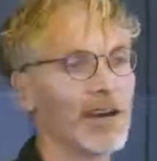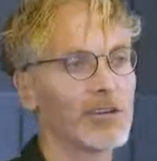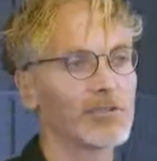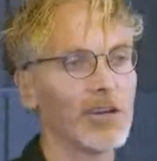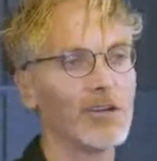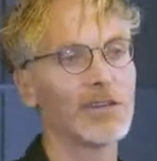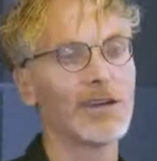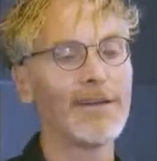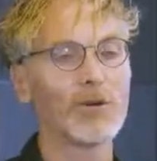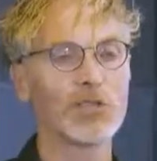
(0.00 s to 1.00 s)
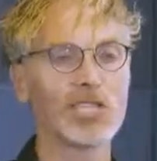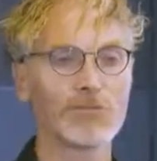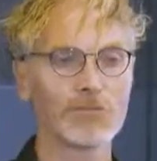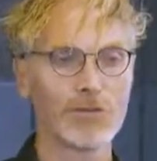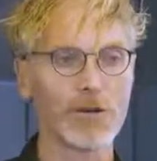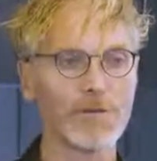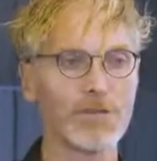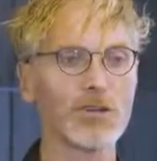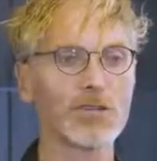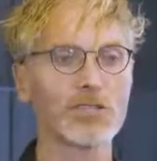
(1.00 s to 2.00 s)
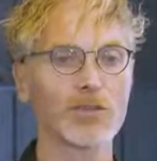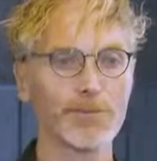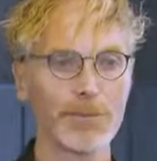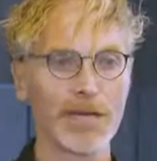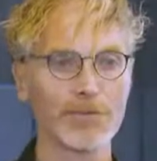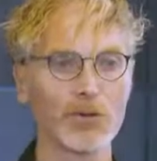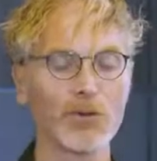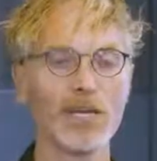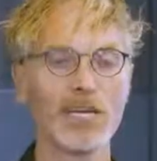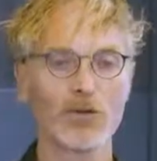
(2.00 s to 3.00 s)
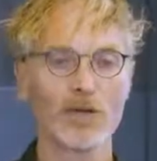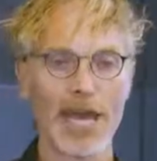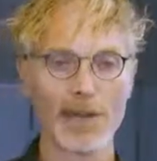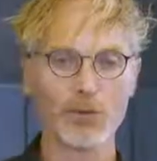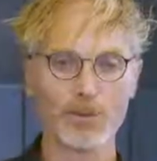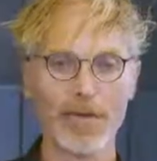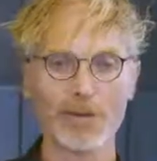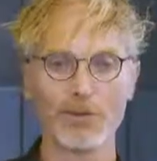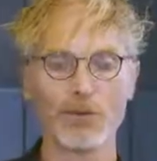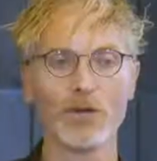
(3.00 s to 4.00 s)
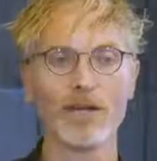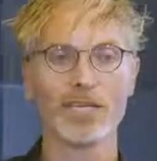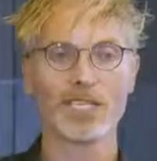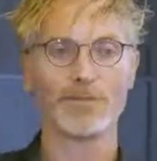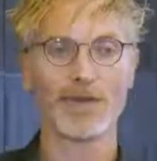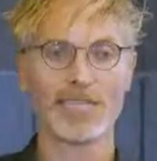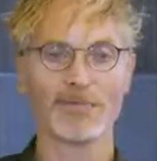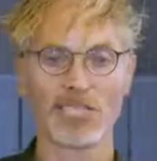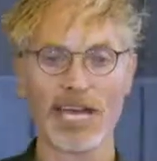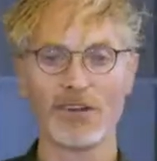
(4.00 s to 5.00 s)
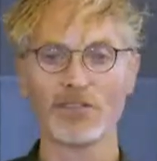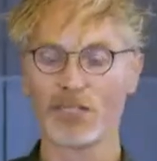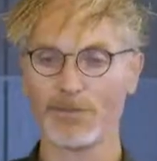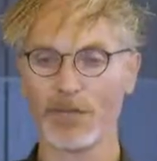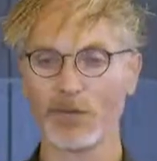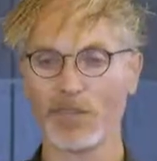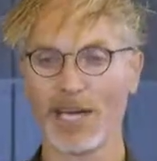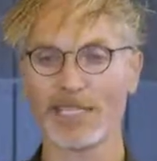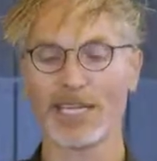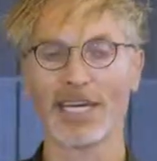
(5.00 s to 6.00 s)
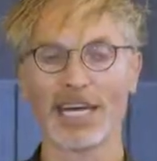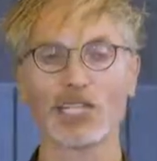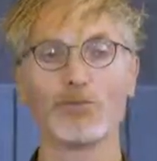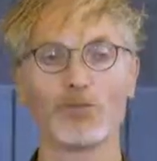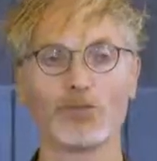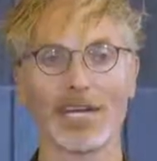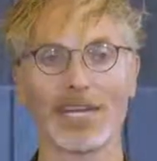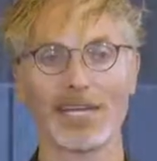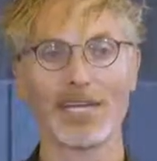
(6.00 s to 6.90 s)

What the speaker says: our growth was this real focus on people, to enable people to be themselves, to be authentic, and to bring